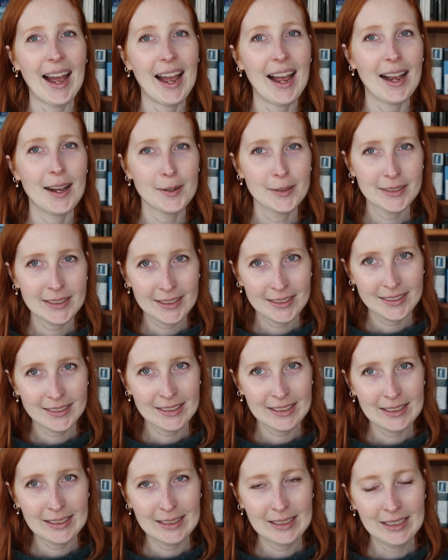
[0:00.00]
I
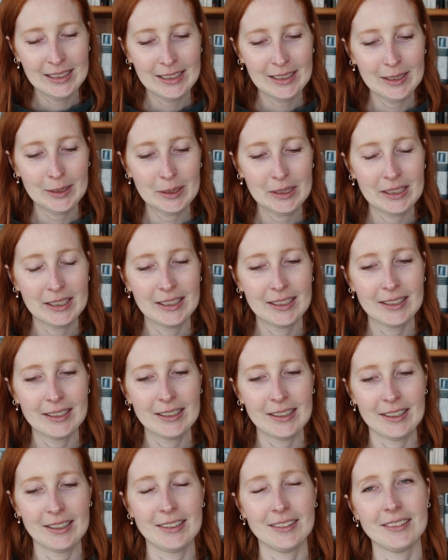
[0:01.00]
resisted.
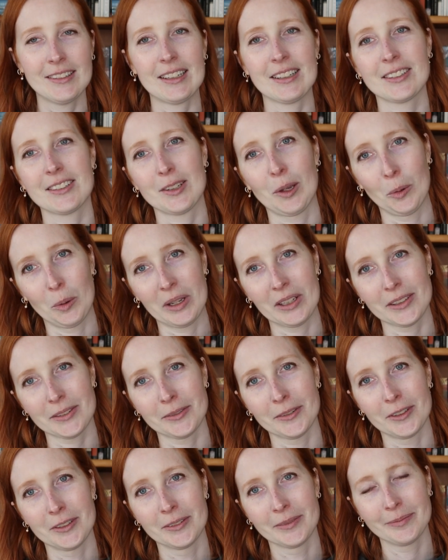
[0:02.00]
That's so
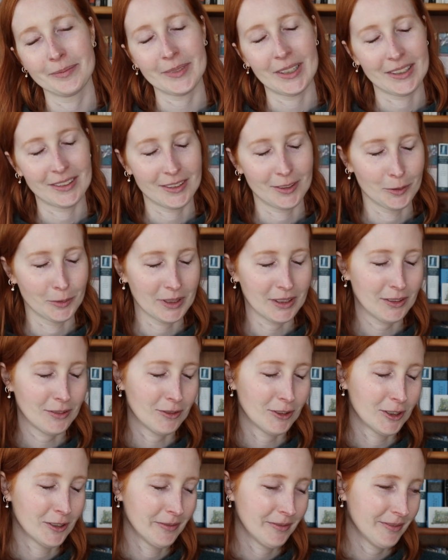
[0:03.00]
wasteful. That's so
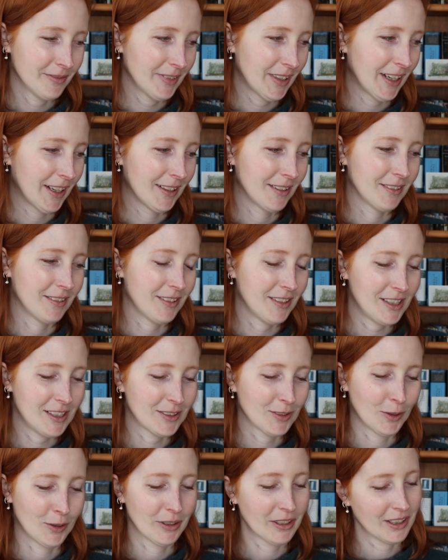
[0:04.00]
wasteful. And these
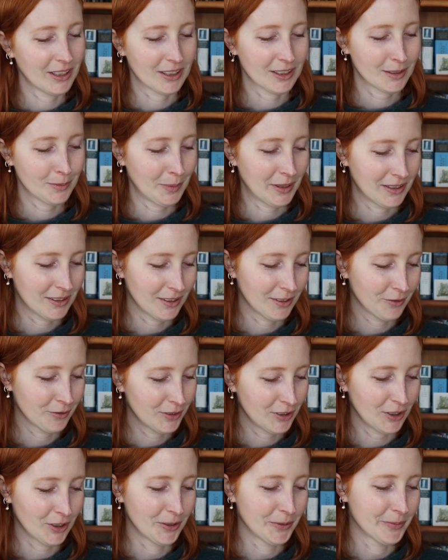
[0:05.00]
aren't inexpensive,
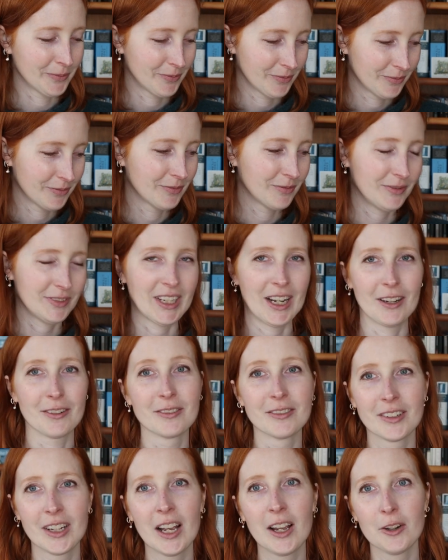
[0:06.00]
so yeah,
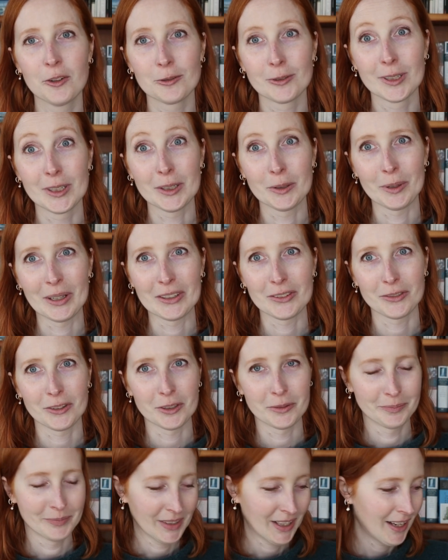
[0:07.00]
really
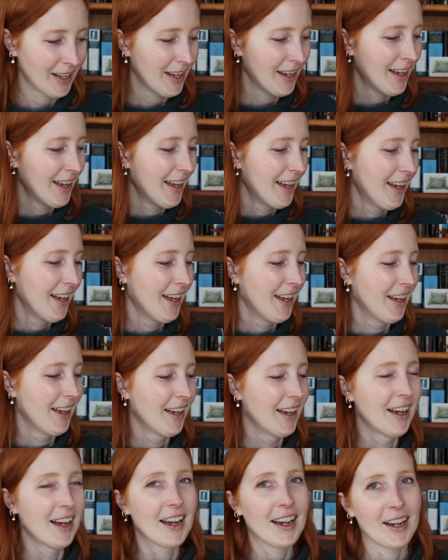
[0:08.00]
wasteful.
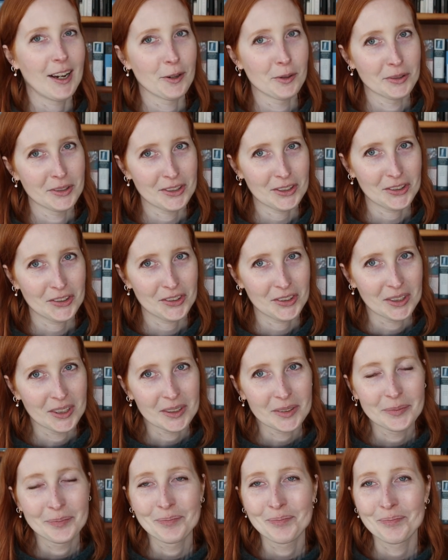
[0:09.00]
I
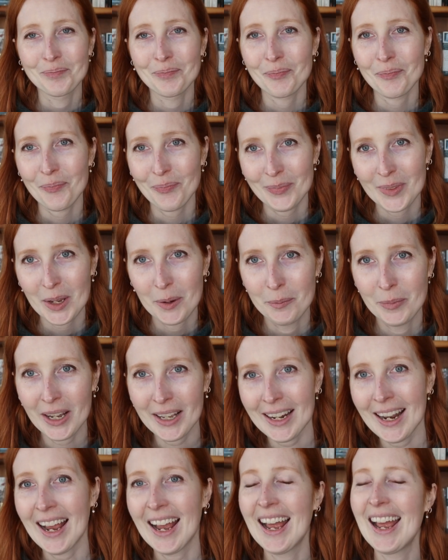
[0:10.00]
resisted.
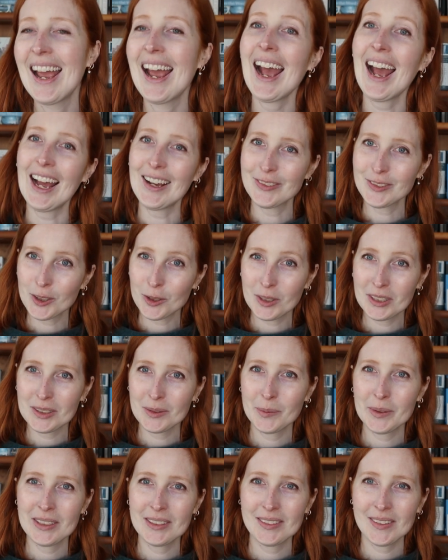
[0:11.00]
But after
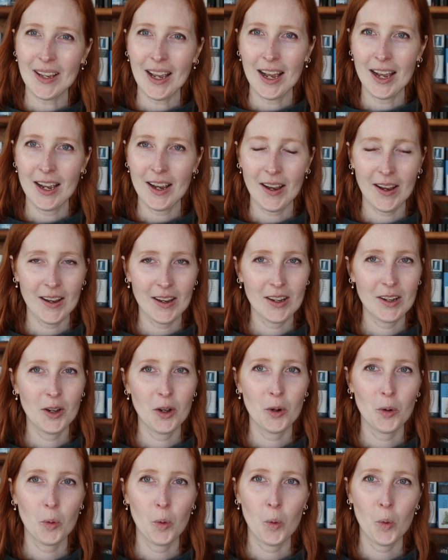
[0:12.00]
Christmas, I
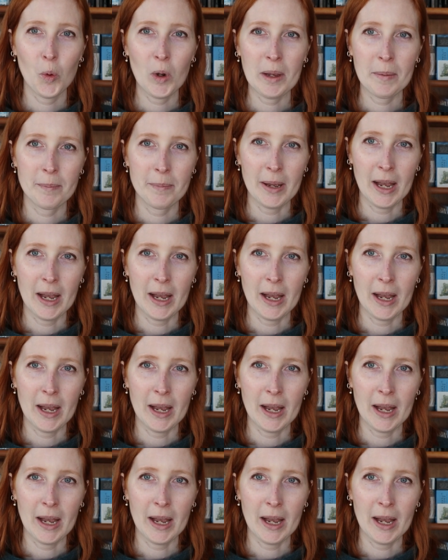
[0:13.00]
went